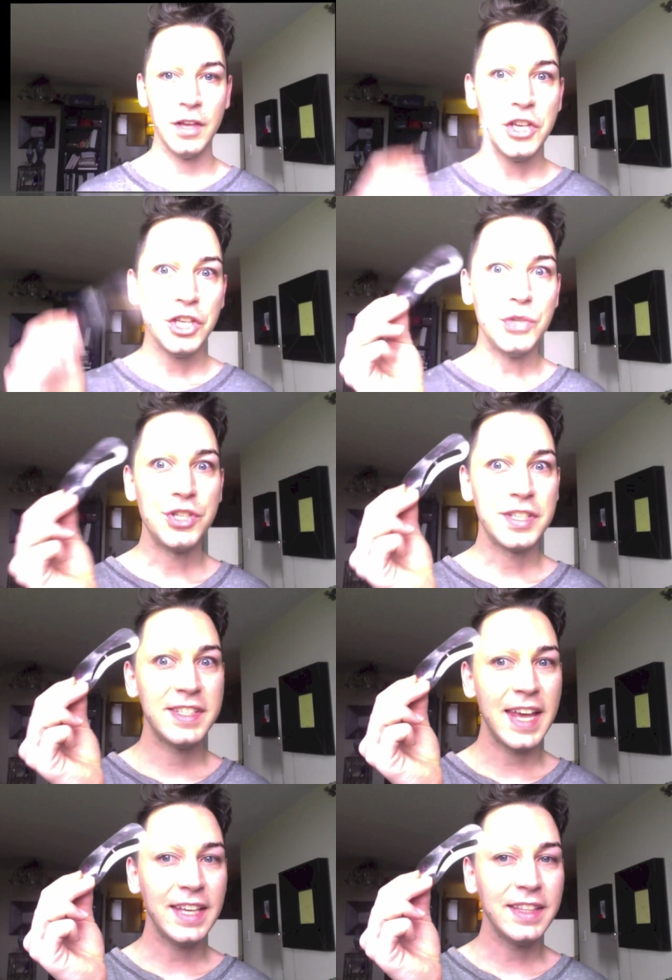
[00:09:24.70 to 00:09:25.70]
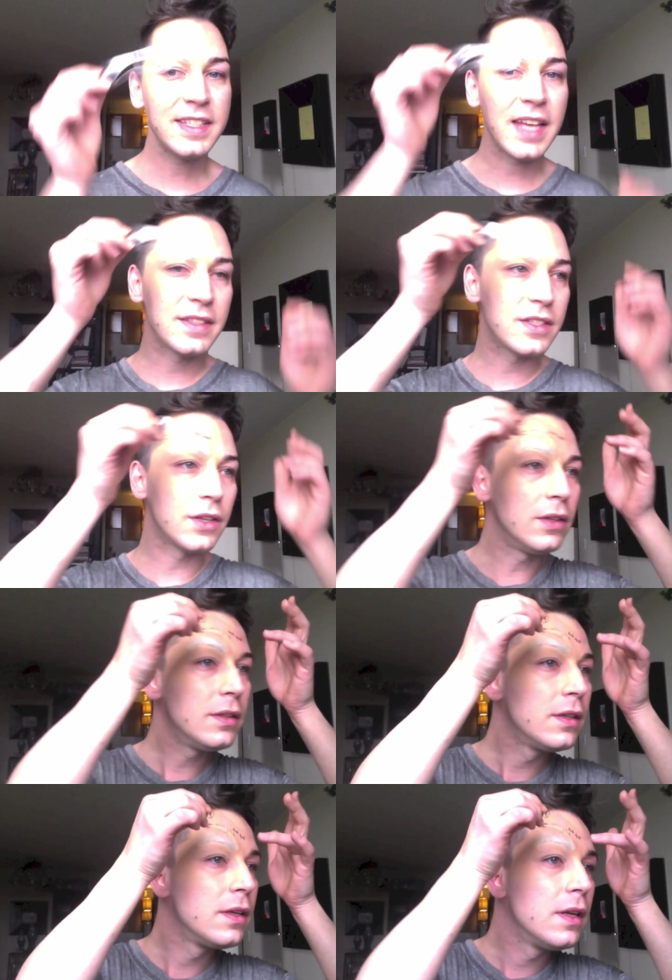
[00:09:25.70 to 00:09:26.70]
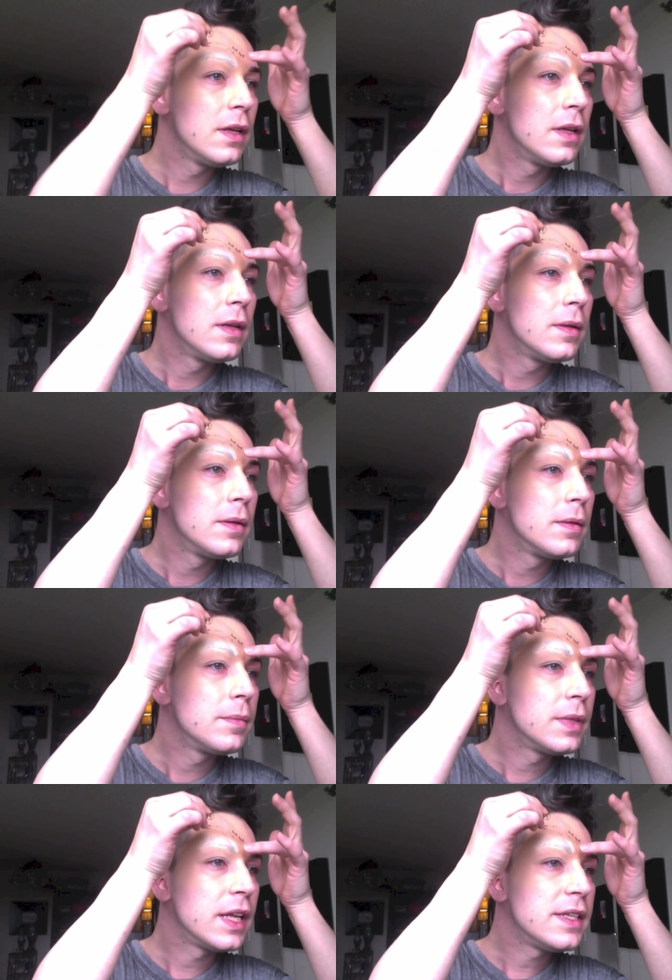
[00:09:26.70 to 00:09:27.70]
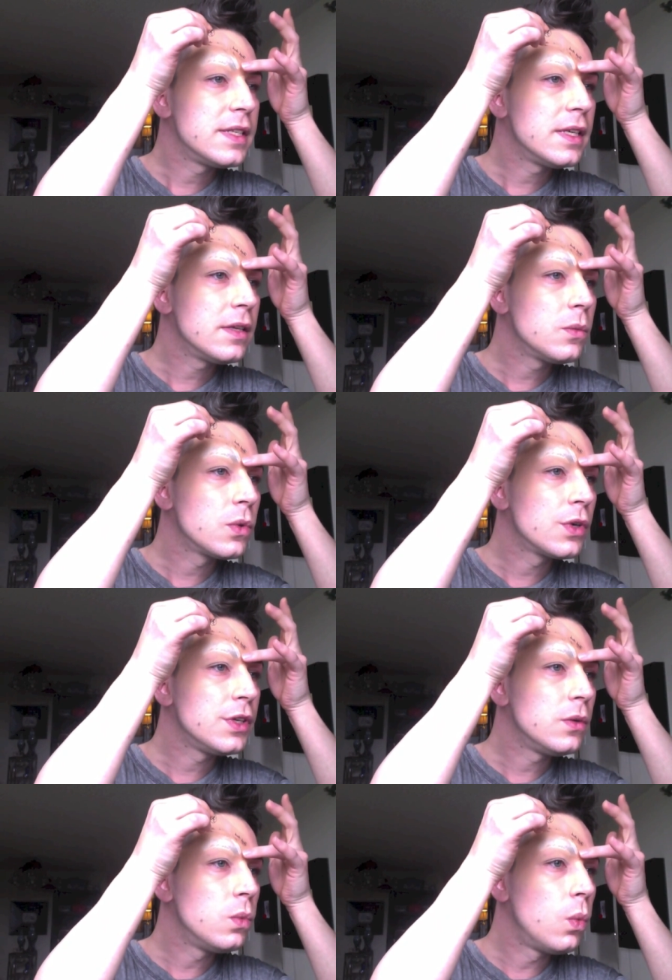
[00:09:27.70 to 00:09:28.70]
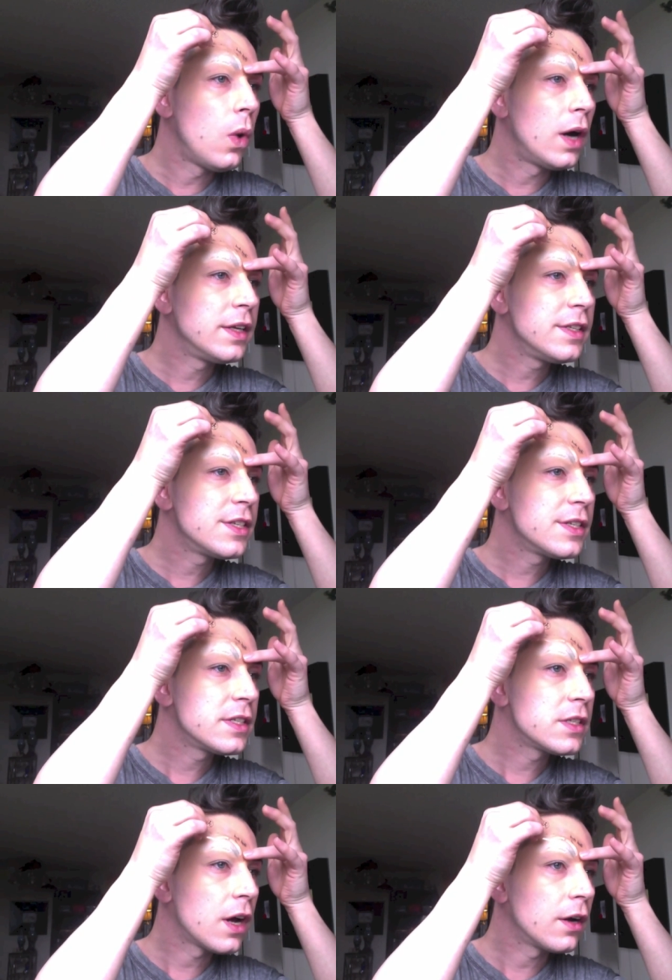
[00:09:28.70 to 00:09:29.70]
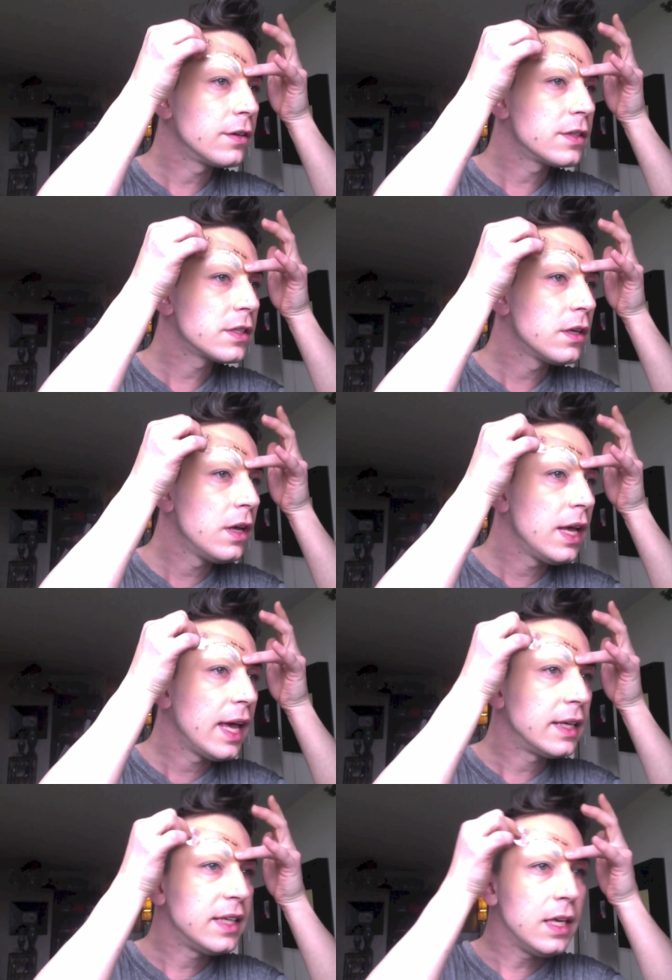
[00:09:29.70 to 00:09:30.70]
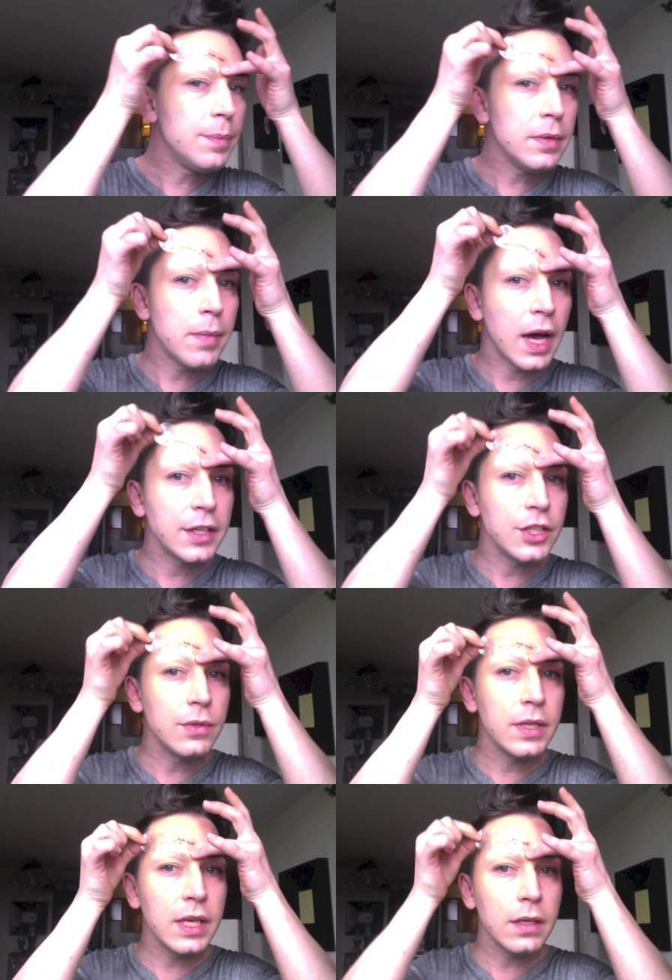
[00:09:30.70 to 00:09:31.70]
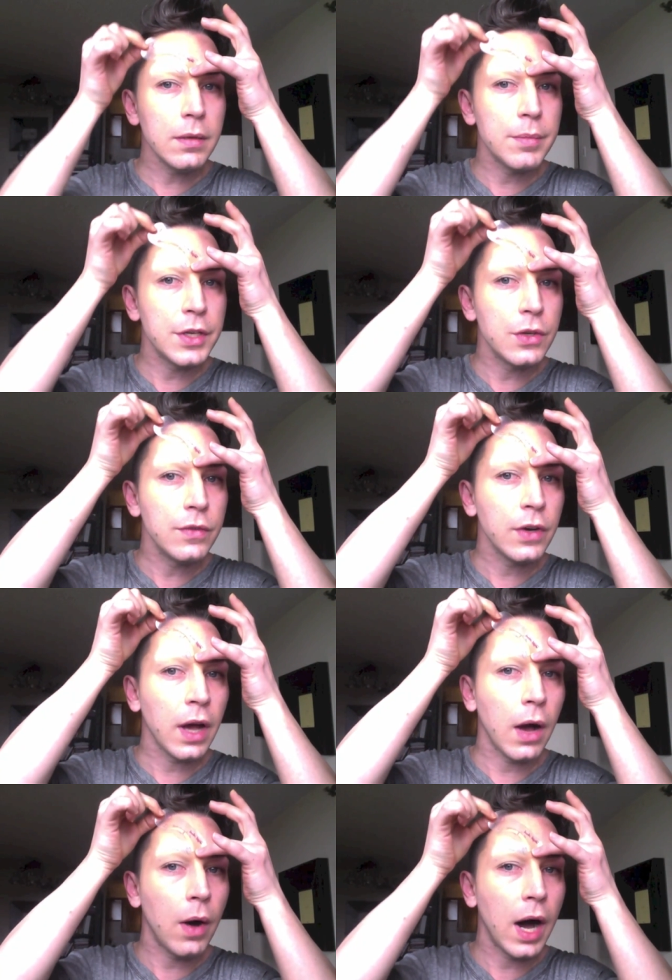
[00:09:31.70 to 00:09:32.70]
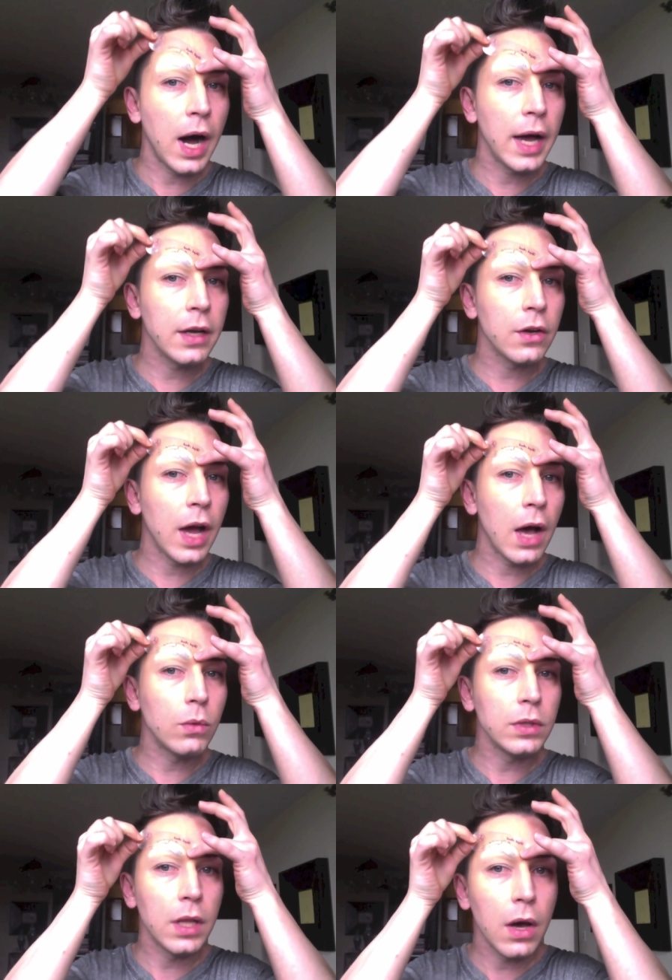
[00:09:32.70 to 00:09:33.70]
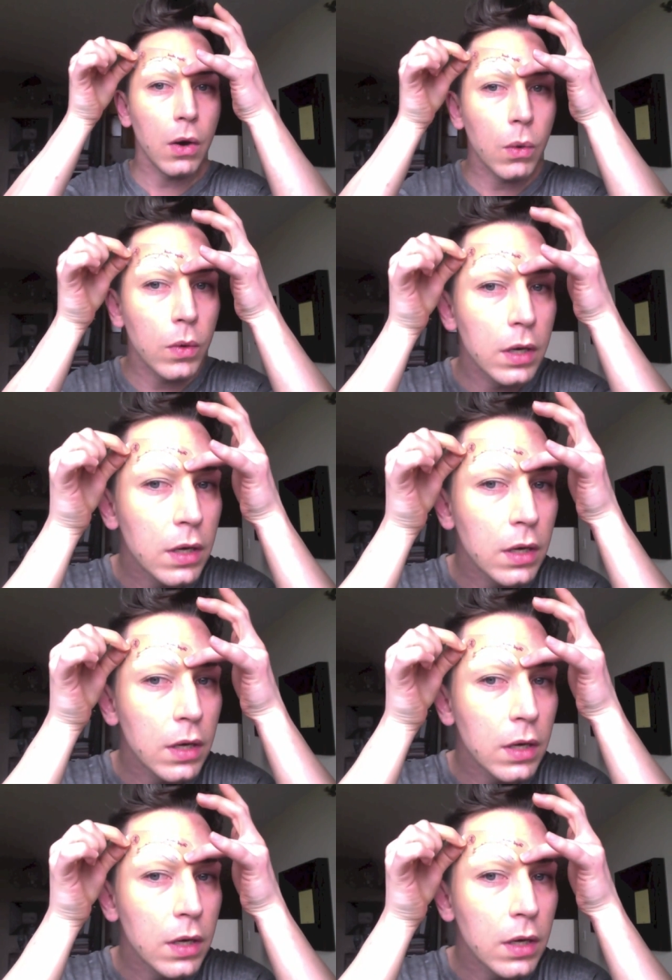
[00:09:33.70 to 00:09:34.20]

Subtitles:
You just take the stencil, placing it where you want it to start, and keep in mind you can maneuver how high or how low